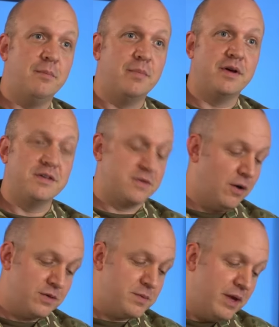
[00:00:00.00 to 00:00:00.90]
because
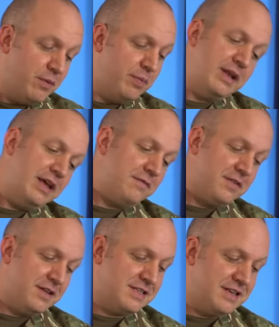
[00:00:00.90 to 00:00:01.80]
ultimately we
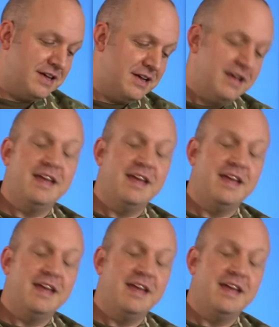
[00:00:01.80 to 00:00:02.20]
believe that